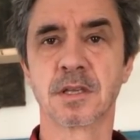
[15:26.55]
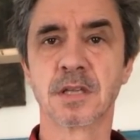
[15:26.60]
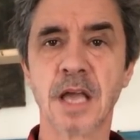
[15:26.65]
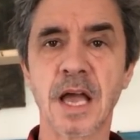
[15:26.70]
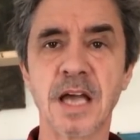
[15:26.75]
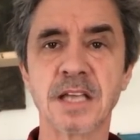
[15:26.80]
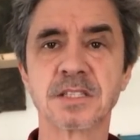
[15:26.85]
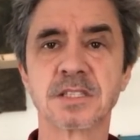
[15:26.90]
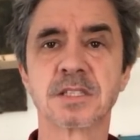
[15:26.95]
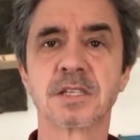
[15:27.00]

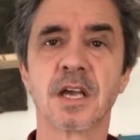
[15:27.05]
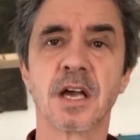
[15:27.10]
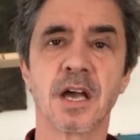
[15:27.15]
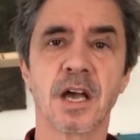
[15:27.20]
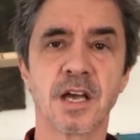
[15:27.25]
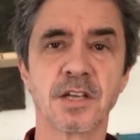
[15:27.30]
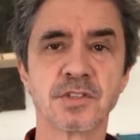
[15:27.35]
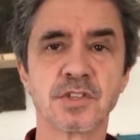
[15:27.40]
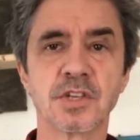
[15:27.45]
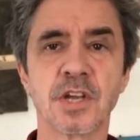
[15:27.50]
That's
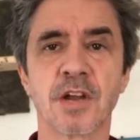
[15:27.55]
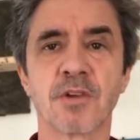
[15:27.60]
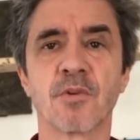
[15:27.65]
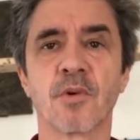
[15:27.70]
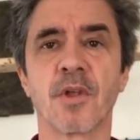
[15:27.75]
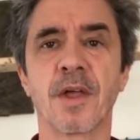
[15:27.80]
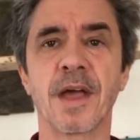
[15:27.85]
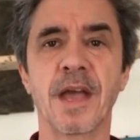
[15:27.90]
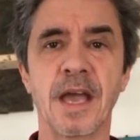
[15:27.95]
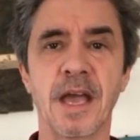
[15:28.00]
a
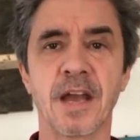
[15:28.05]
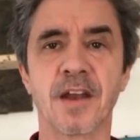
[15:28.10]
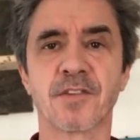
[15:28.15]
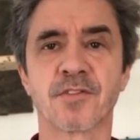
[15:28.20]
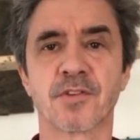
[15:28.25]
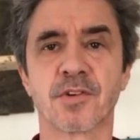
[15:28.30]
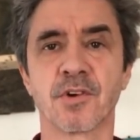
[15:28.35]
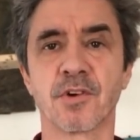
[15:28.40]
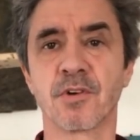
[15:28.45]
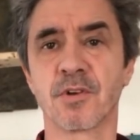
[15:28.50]
general
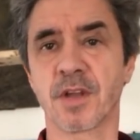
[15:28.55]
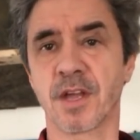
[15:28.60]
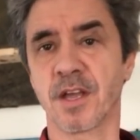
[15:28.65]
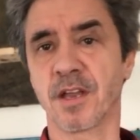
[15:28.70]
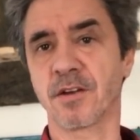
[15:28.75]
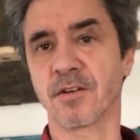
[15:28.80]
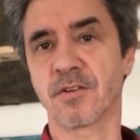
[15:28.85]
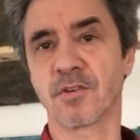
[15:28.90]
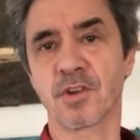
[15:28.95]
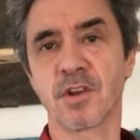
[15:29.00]
attitude,
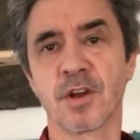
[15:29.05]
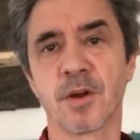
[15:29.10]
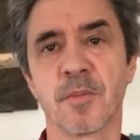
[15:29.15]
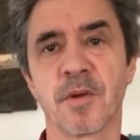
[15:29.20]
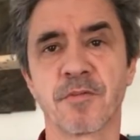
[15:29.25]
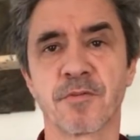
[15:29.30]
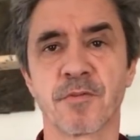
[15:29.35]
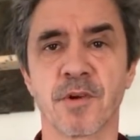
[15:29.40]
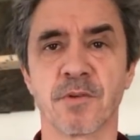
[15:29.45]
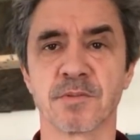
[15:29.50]
and, you know,
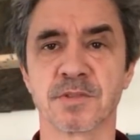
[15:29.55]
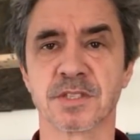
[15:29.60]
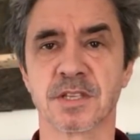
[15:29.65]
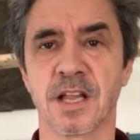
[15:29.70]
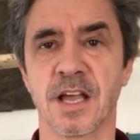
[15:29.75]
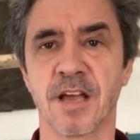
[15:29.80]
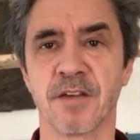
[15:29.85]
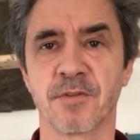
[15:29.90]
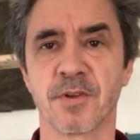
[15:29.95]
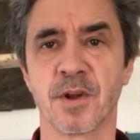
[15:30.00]
my friend was
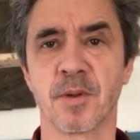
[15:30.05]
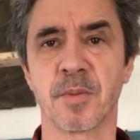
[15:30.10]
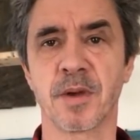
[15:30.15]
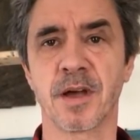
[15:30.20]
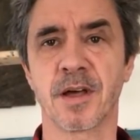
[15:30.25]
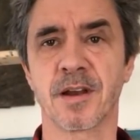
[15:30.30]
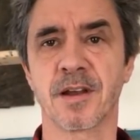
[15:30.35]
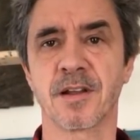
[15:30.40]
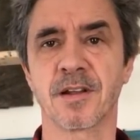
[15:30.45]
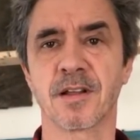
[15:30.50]
laughing
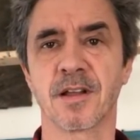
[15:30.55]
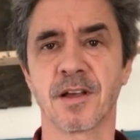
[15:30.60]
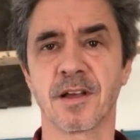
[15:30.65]
about it.